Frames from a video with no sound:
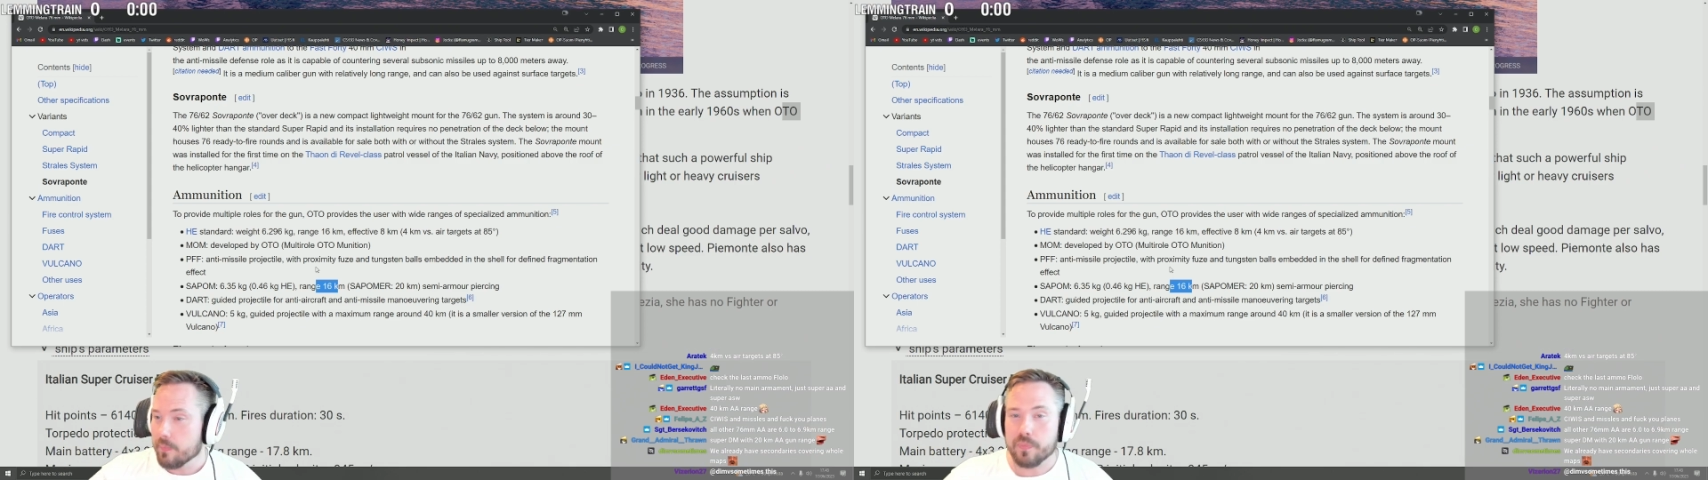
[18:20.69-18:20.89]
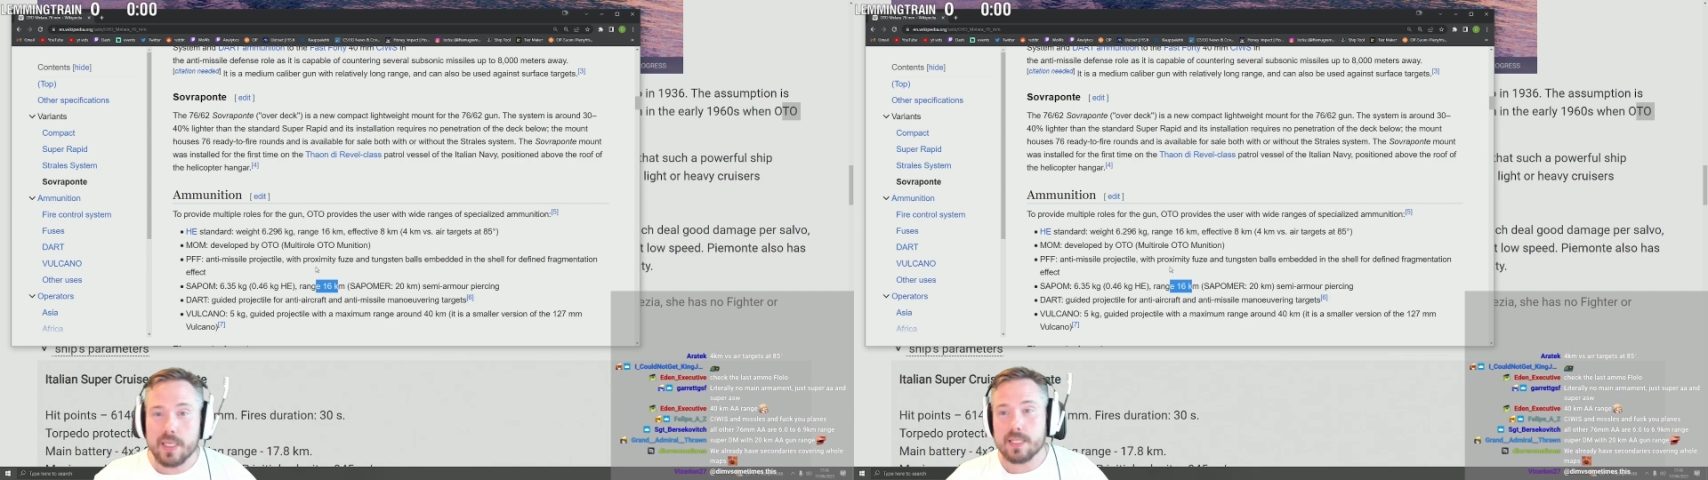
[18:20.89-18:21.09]

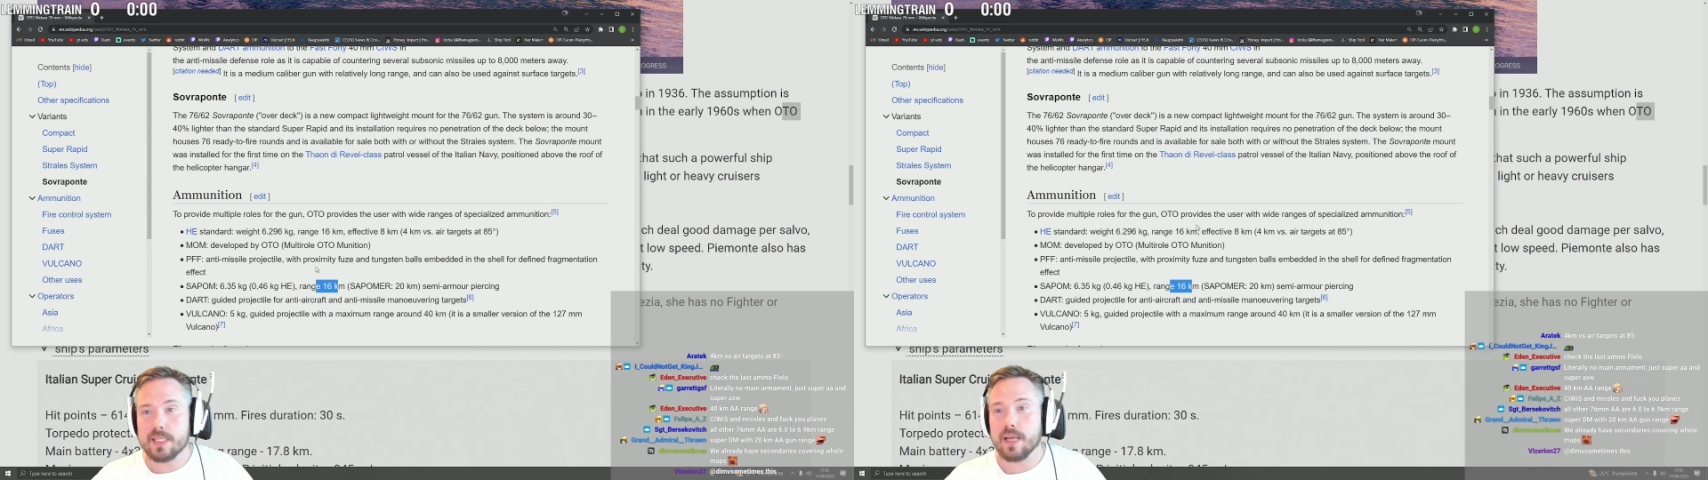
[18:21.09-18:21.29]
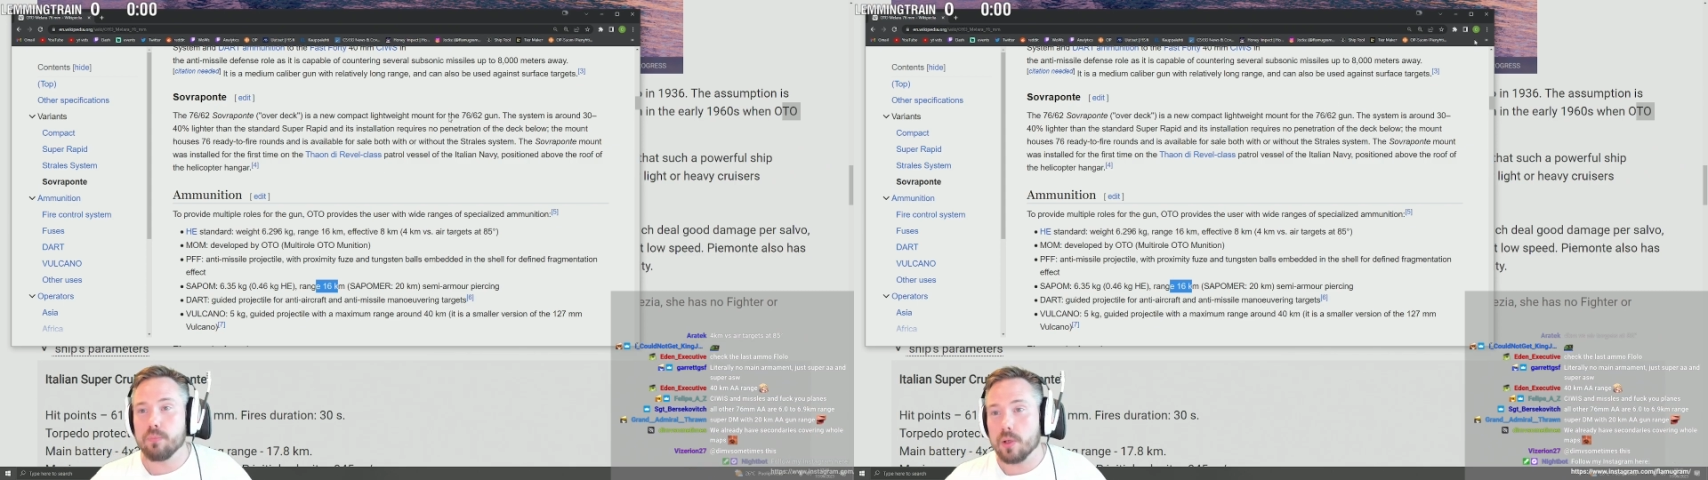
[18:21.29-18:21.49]
This
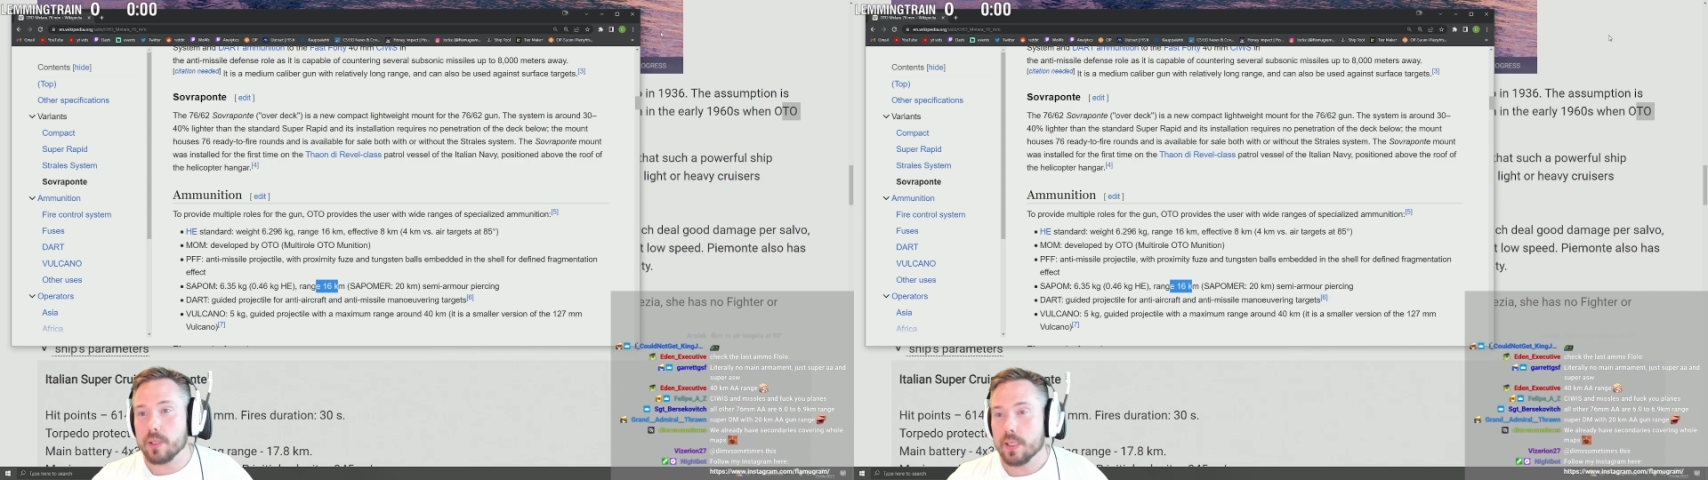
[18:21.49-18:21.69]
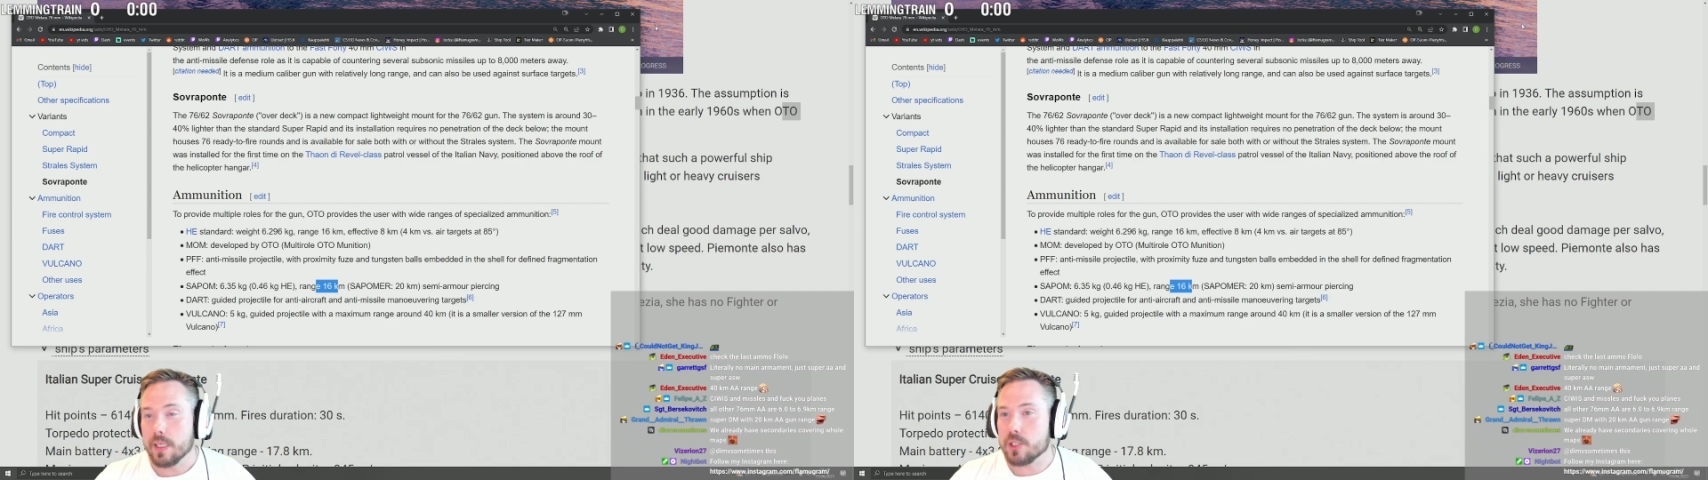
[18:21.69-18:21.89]

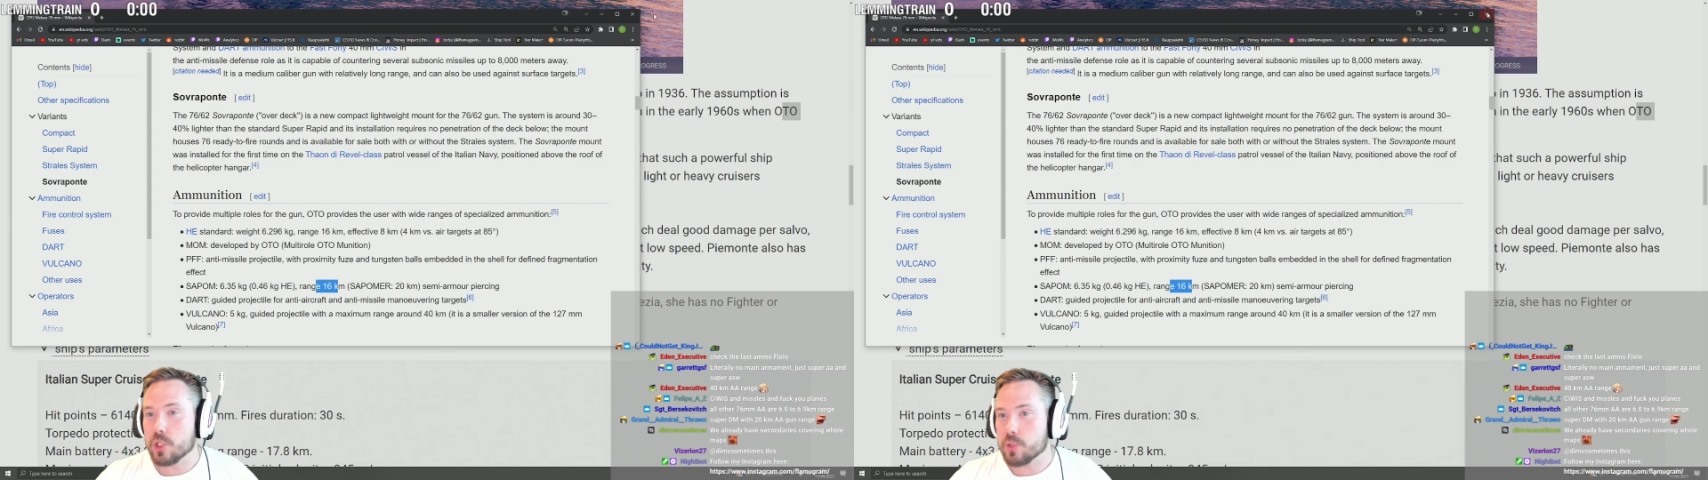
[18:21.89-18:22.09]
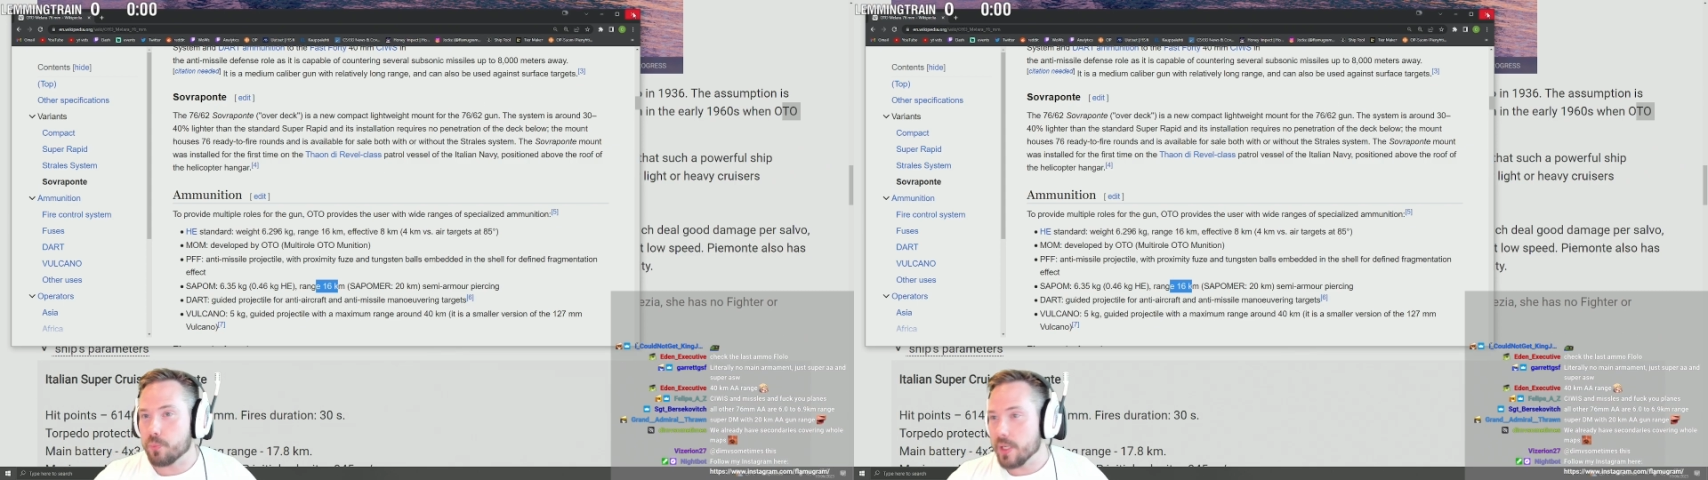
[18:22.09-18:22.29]
devblog, it's just